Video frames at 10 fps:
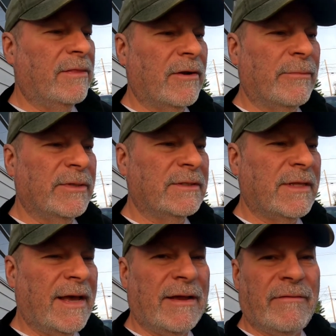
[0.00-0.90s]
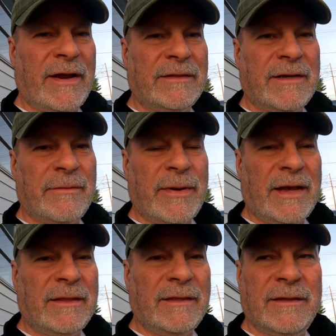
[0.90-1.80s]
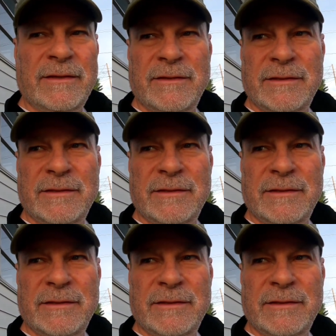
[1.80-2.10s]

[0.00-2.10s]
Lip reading: thermostat right there by the